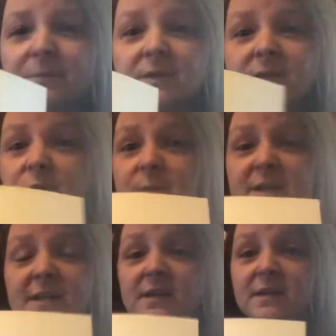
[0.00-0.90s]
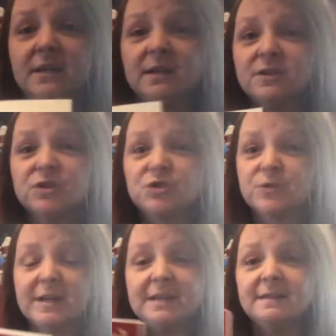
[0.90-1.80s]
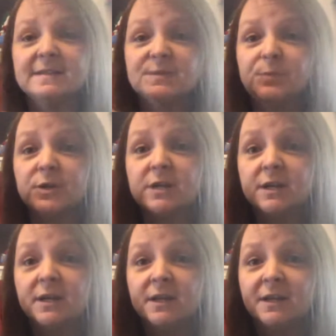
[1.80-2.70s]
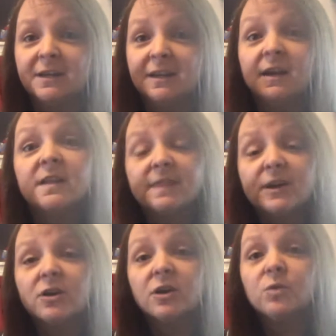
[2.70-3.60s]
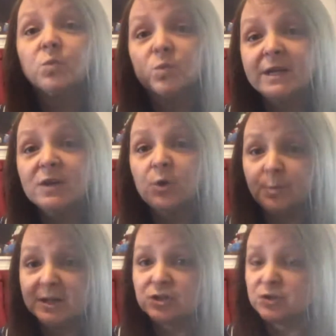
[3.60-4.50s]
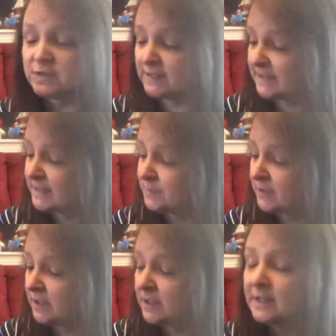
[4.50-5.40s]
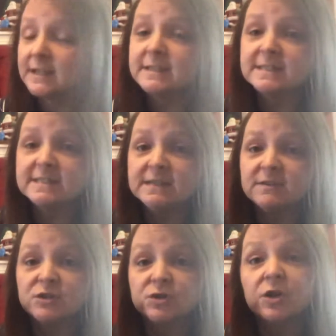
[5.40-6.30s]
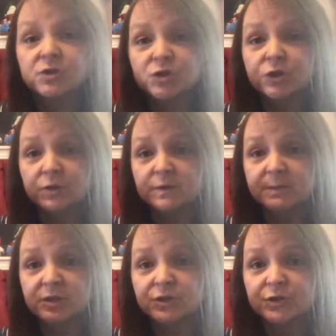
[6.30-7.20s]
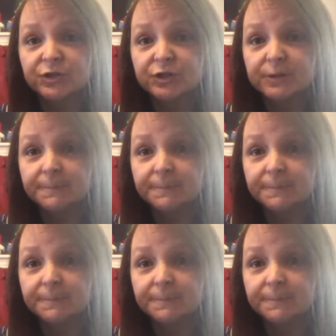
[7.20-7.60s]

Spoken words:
Nobody illustrated this book. There are real pictures in this book, and Stephen took those pictures too.